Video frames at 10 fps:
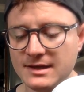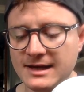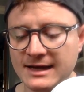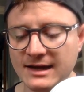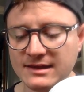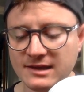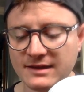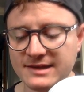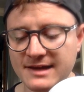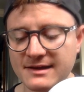And I
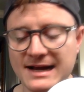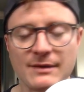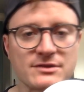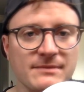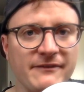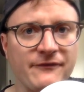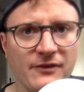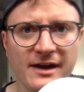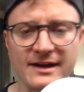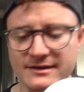thought that guy was my
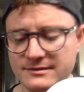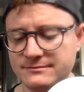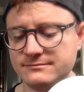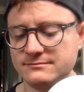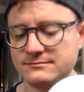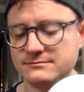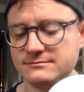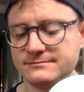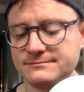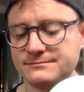friend.
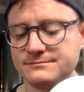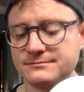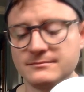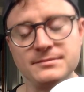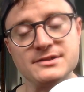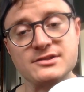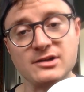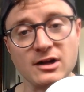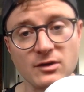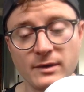But
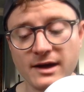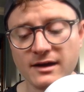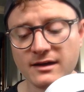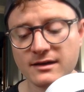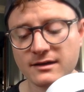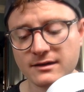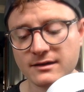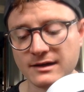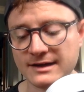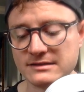Soloway?
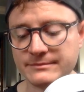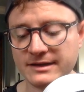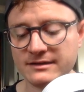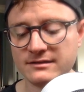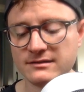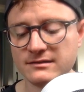I demand.